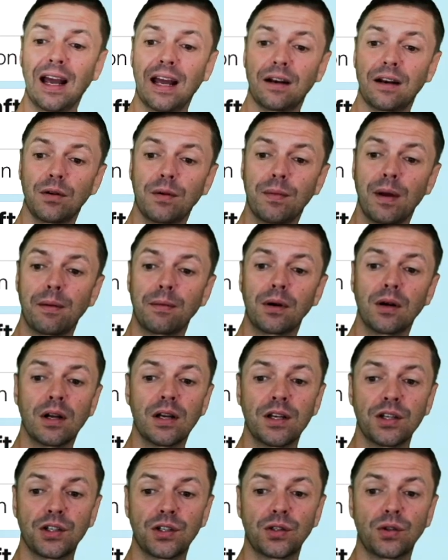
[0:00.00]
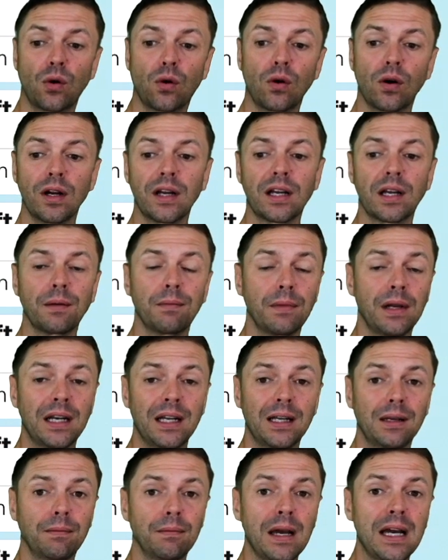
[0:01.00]
And remember, historic,
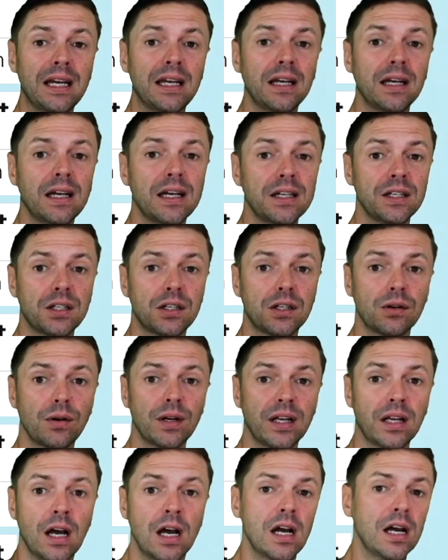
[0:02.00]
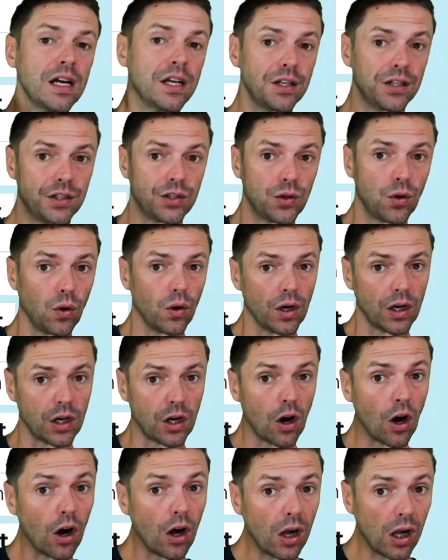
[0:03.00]
meaning making history.
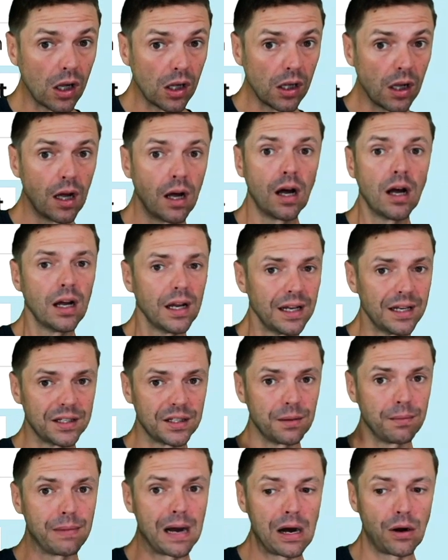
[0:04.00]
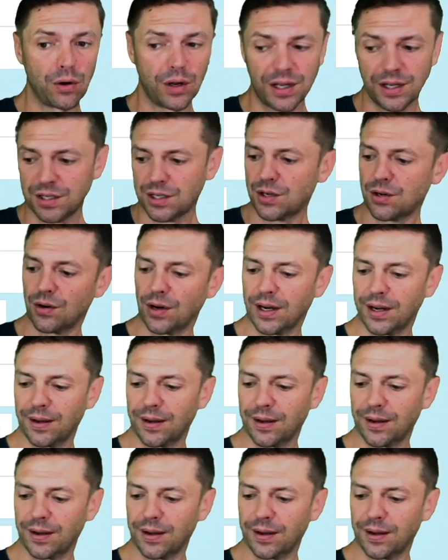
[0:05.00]
Historical is about history.